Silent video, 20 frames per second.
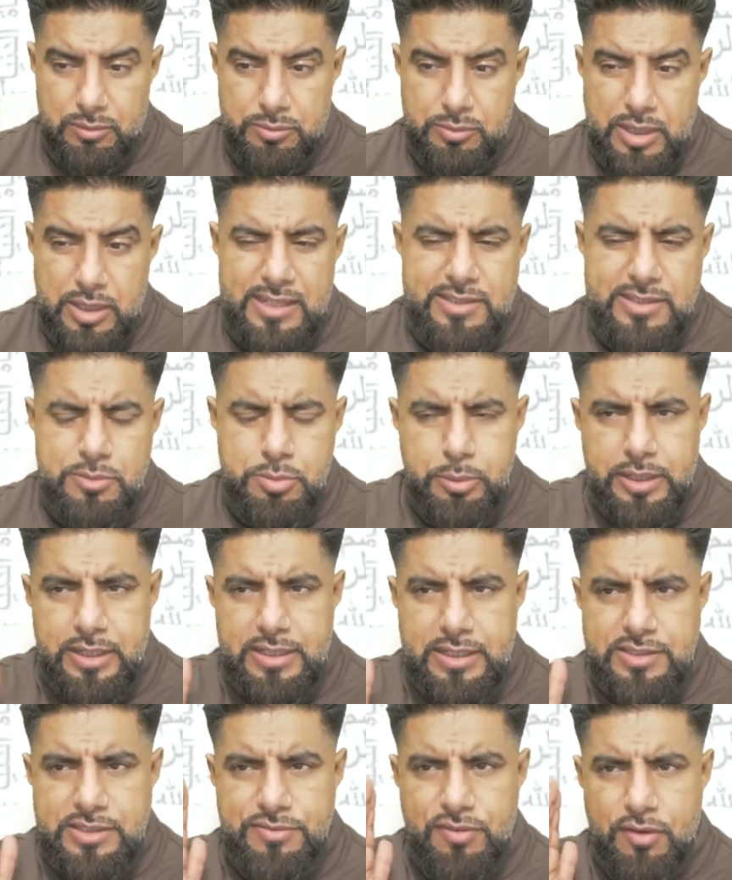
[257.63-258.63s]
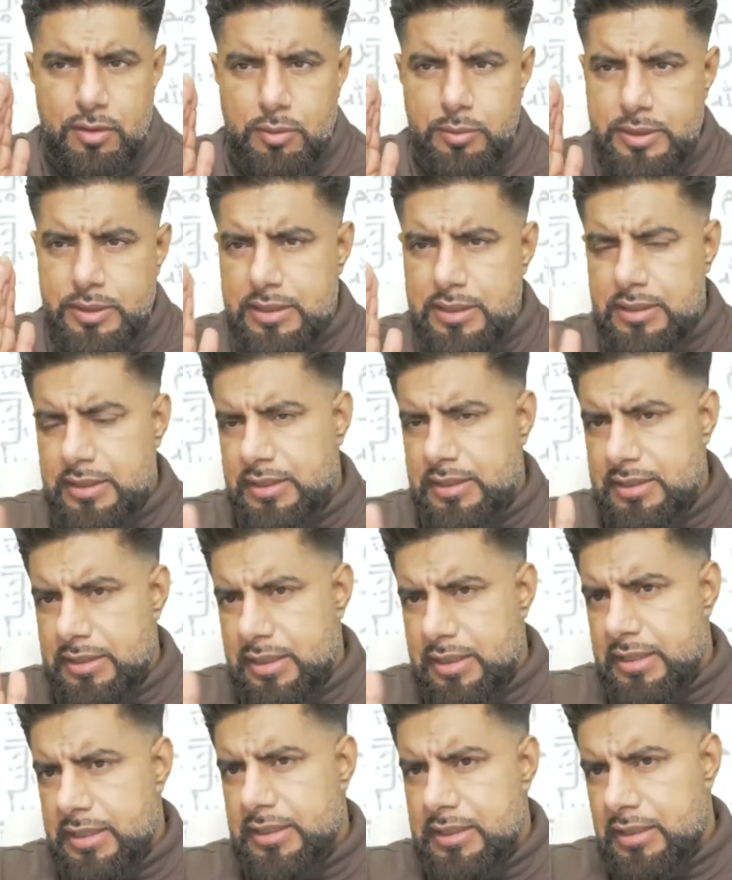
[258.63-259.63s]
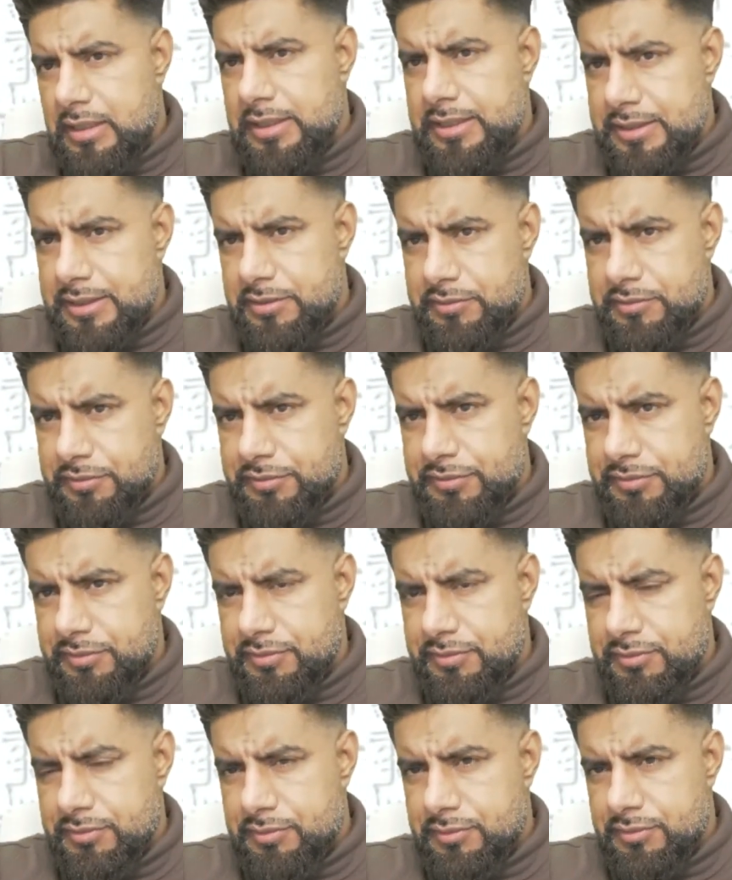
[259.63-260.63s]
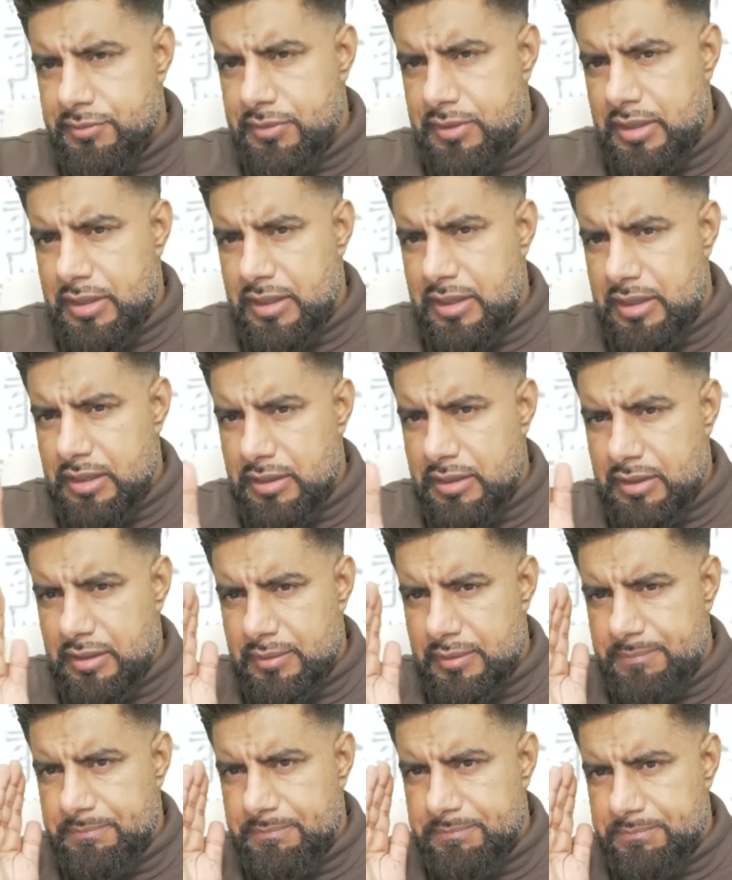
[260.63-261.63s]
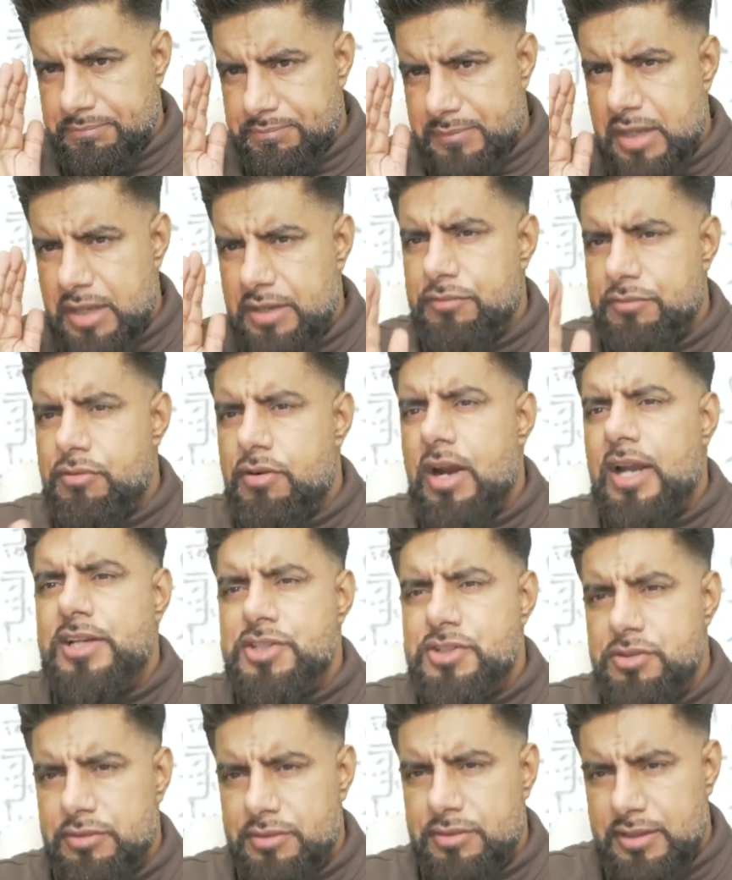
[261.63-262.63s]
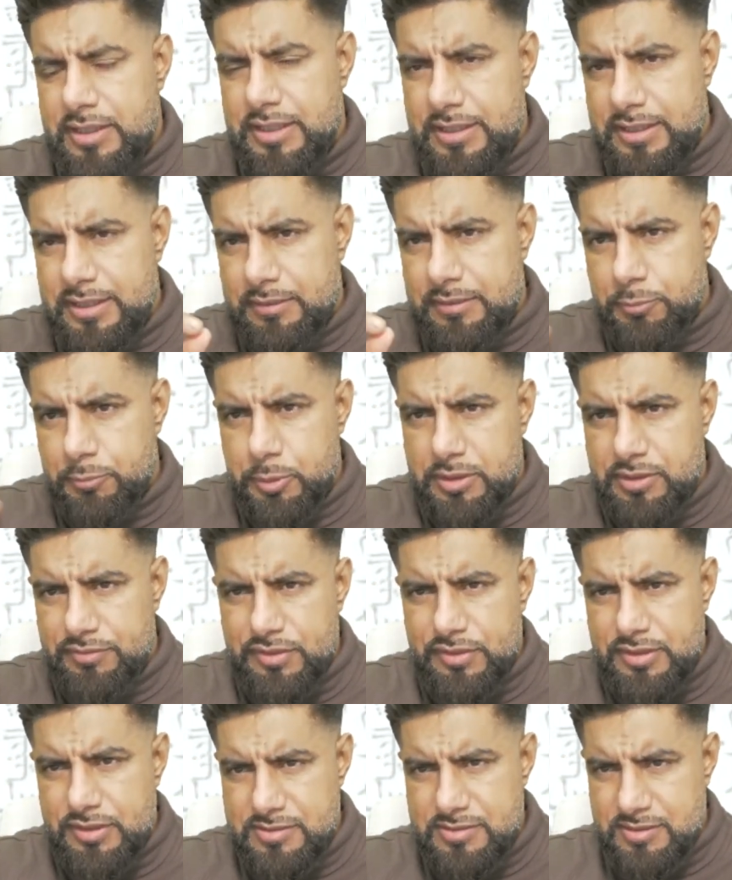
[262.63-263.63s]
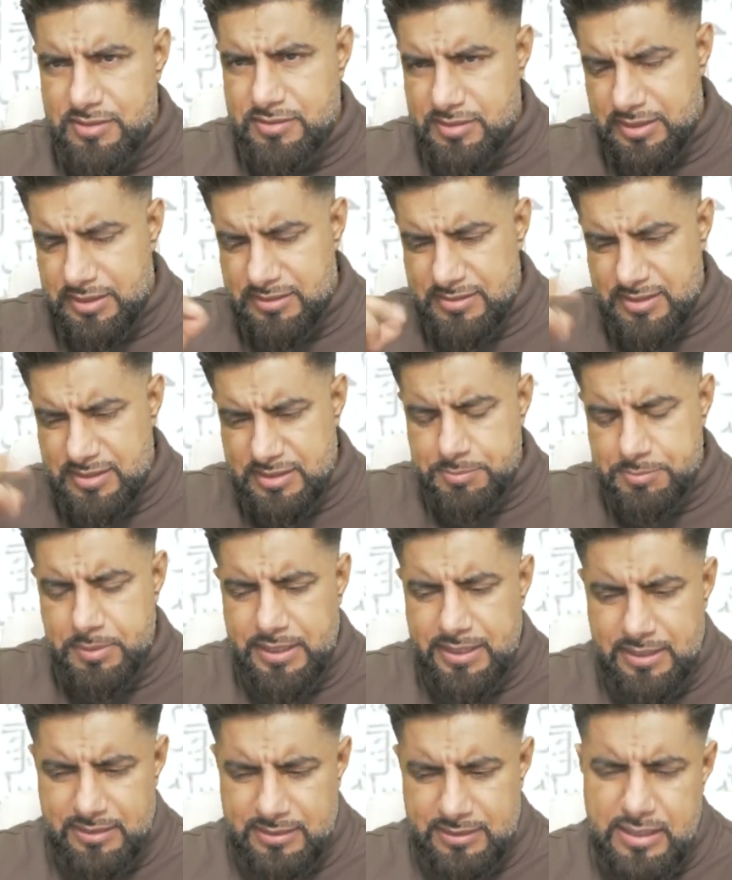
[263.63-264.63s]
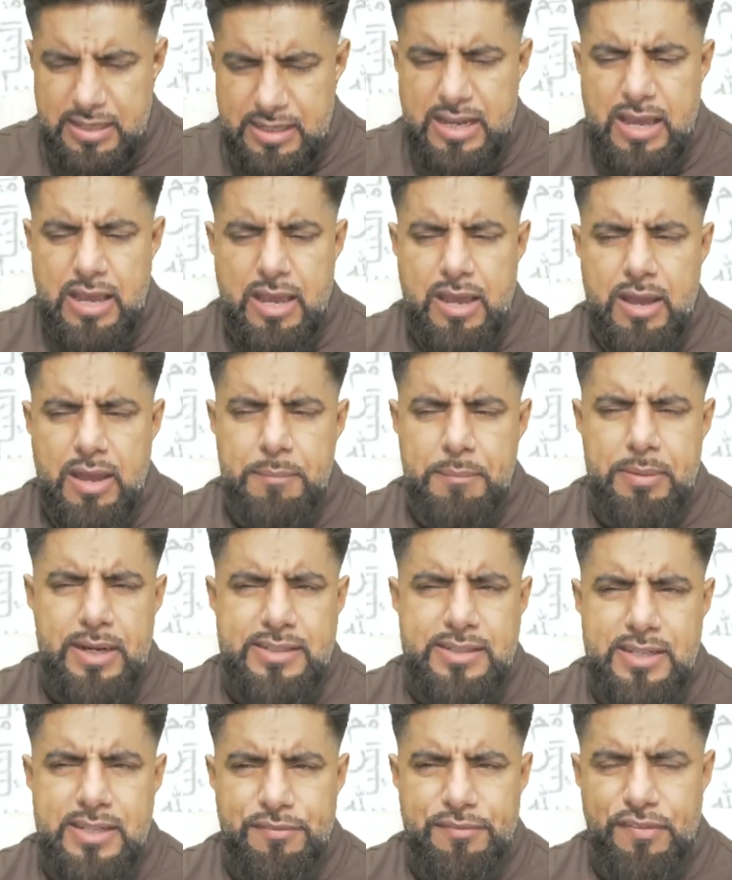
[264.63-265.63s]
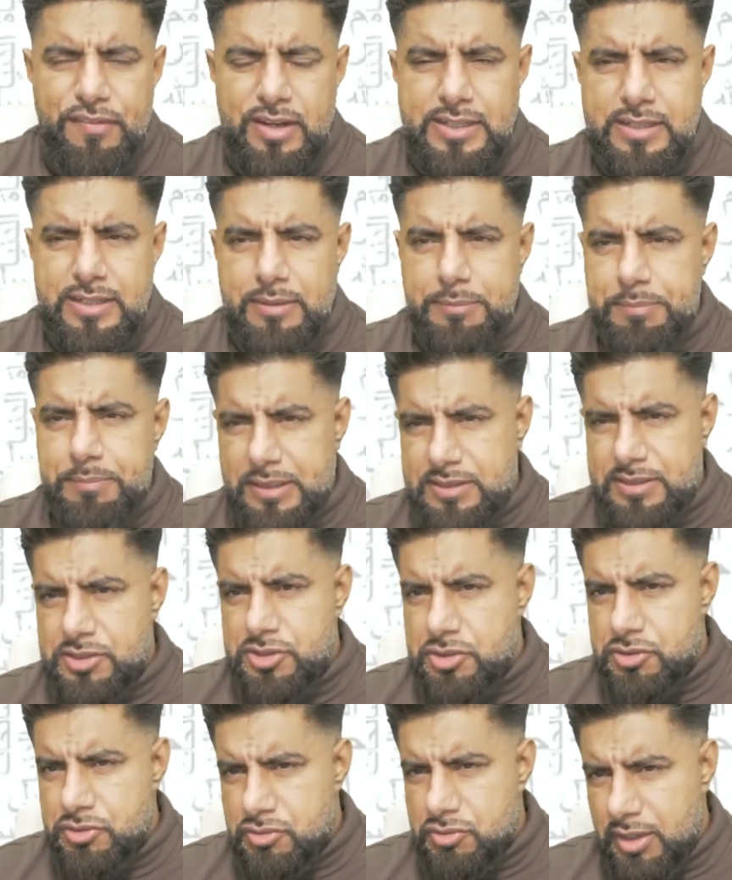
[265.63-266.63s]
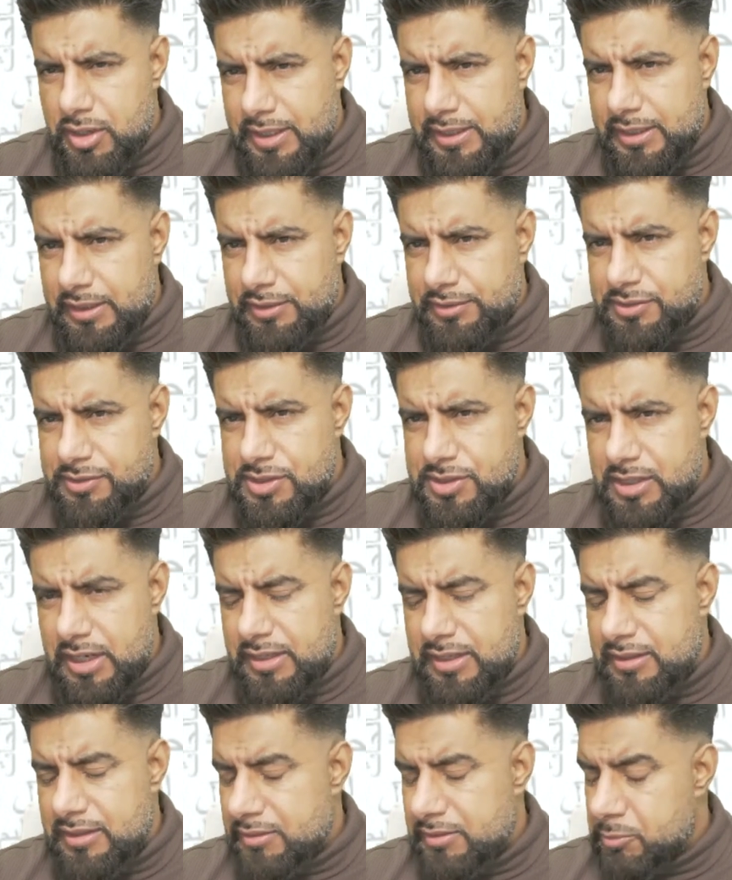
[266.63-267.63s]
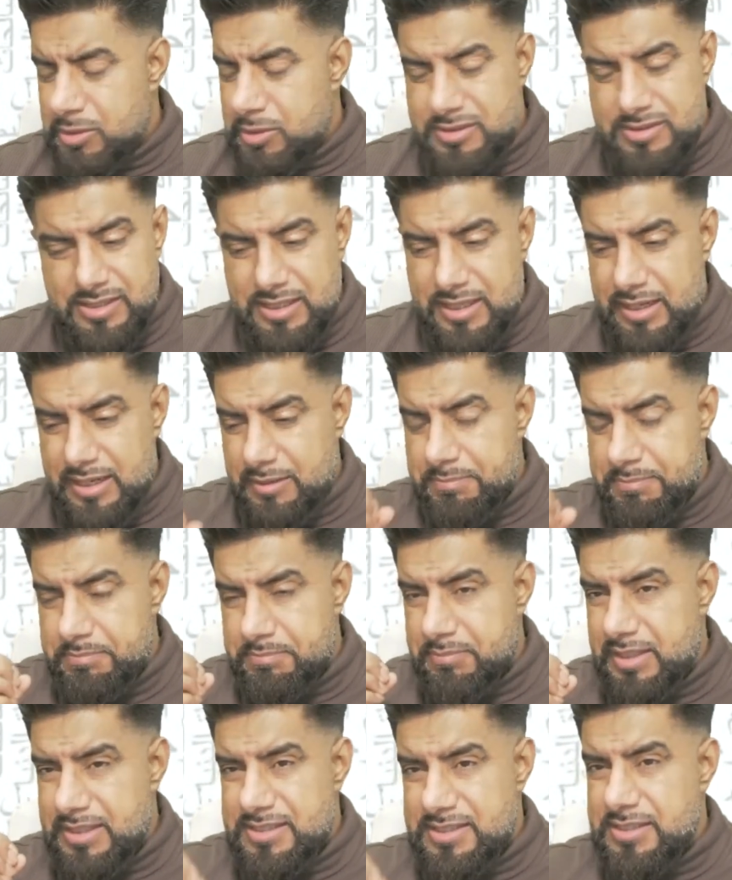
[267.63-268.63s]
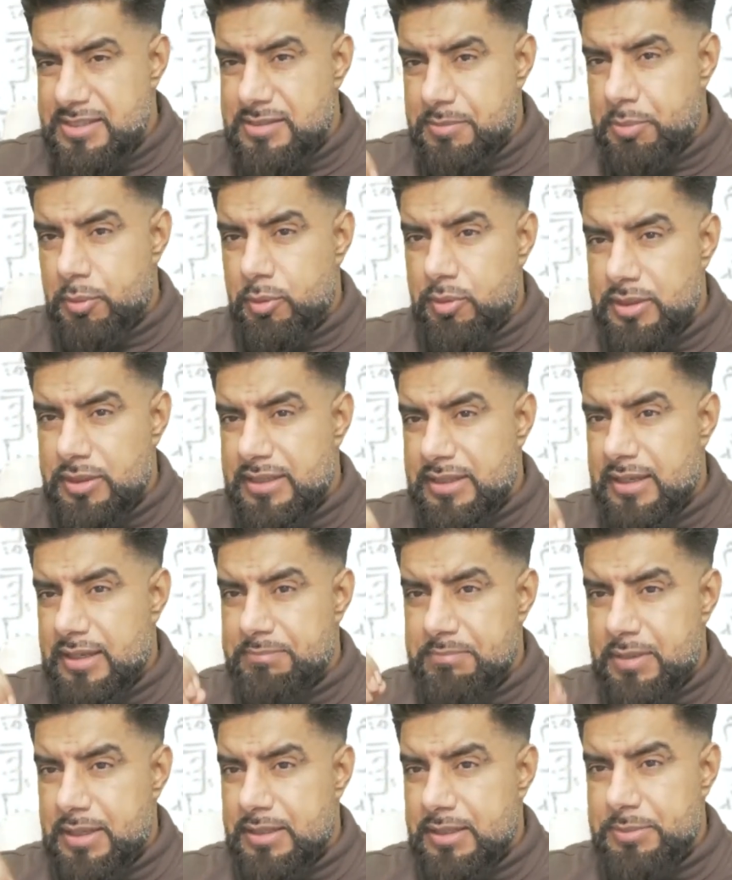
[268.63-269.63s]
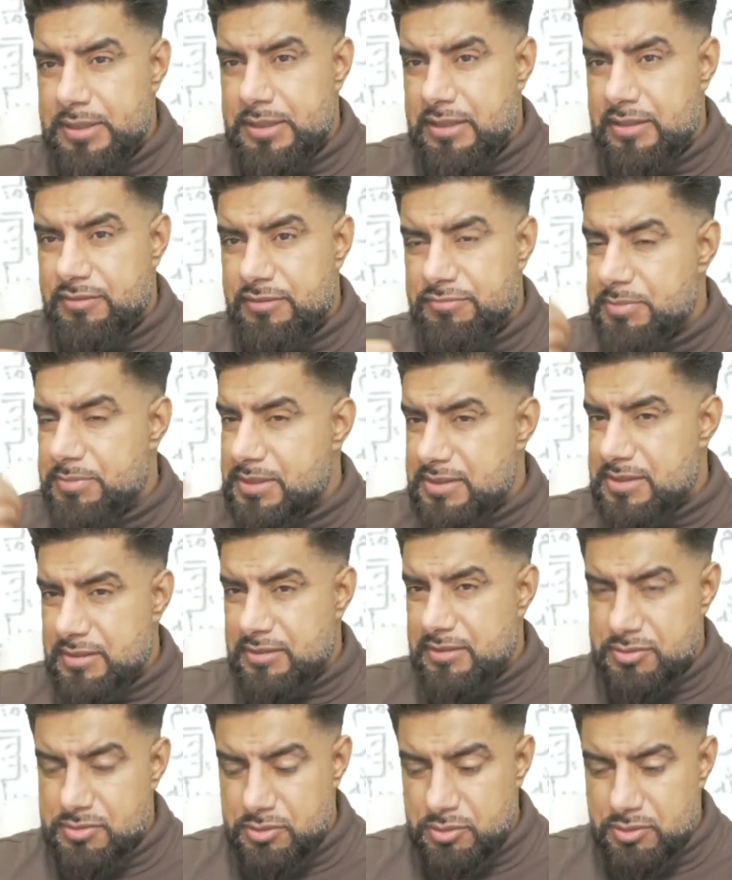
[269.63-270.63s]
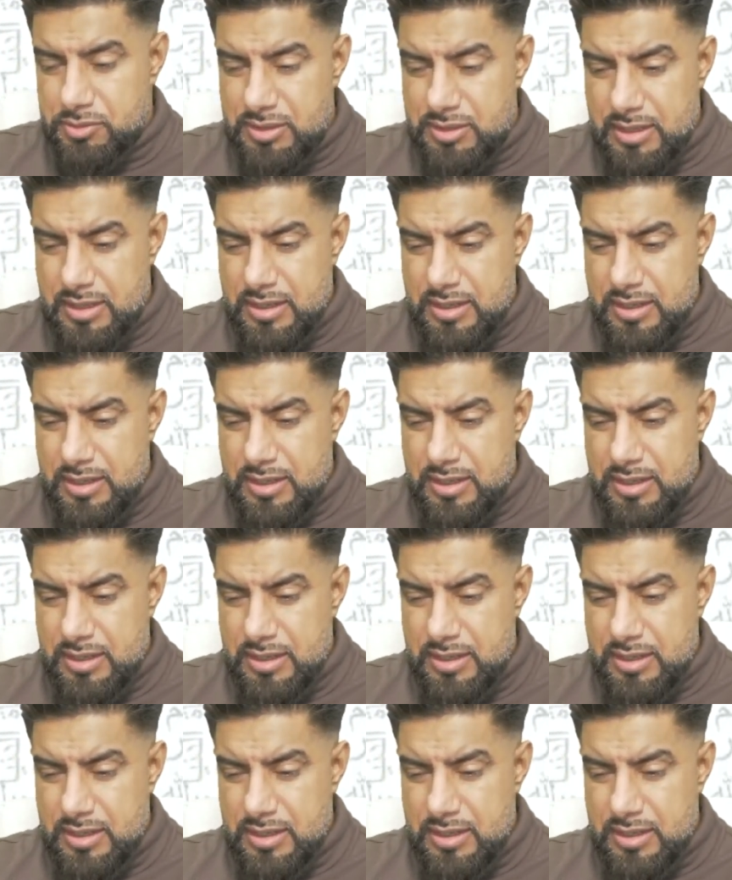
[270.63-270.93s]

that's where he's following a line of kind of rational thinking with the verses, and he's explaining that. But I did find it a bit strange, and this is a point that maybe I've misunderstood.